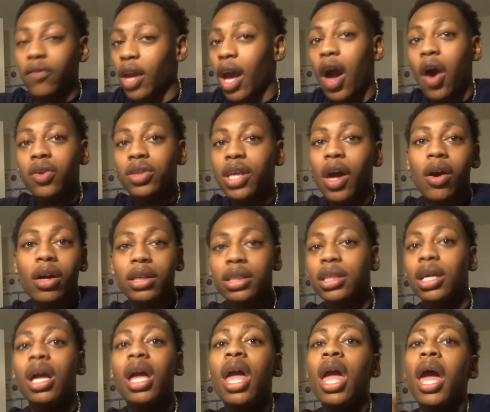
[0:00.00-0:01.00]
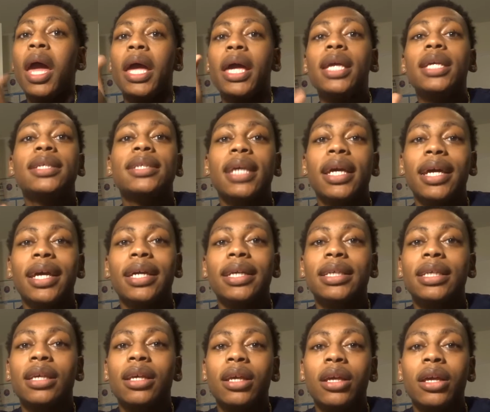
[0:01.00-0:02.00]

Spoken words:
y'all talking to him, and he says,